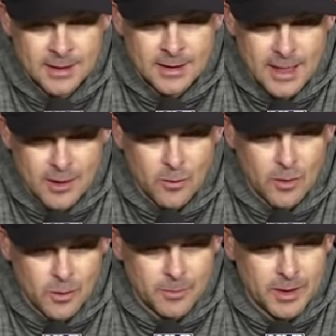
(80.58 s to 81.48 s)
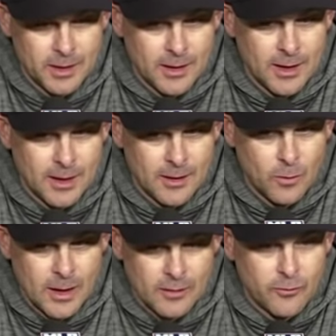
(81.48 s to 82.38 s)
kind of what we've been
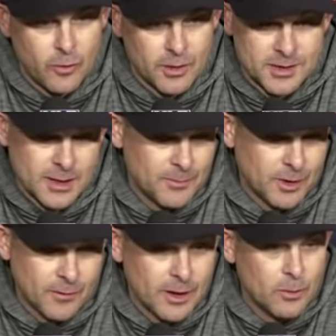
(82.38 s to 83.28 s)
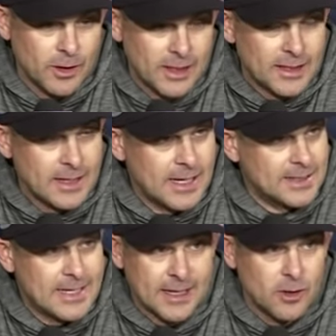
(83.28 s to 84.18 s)
waiting for to some degree, where he can kind
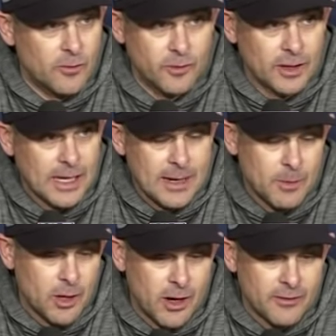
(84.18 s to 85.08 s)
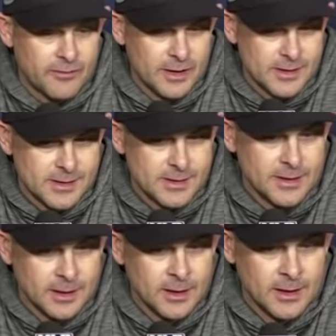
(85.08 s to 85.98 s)
of take over a game on offense,
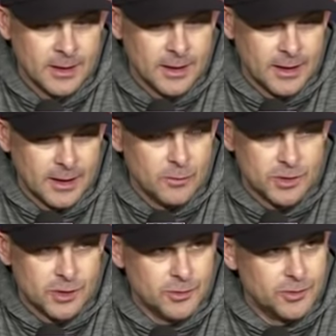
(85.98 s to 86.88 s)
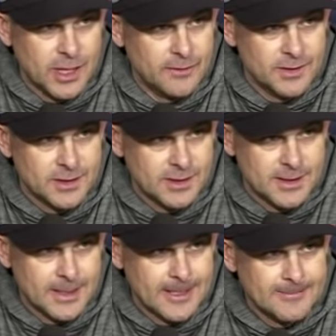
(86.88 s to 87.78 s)
and he was huge, obviously,
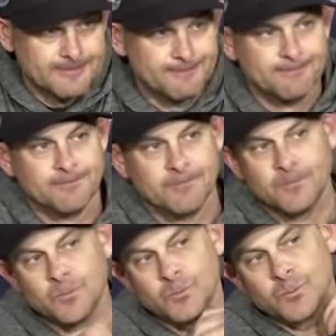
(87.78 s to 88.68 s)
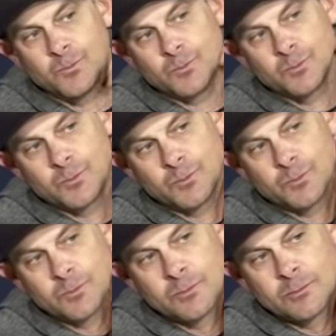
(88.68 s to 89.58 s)
tonight. What did you think of that shot
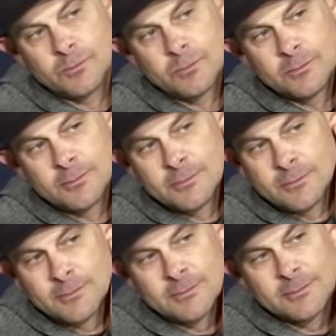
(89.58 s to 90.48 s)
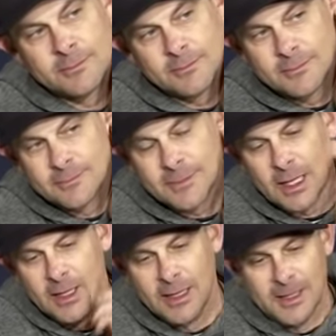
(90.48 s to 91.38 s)
off the stage in
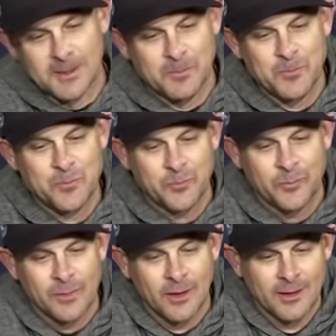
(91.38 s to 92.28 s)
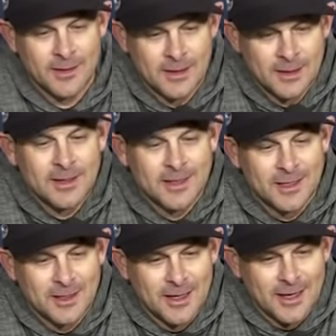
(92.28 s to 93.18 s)
the second round?
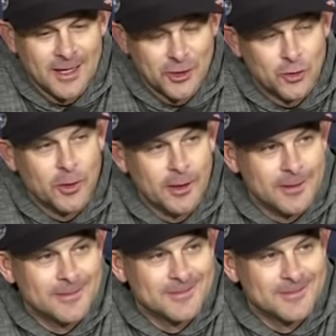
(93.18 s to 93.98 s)
I enjoyed it.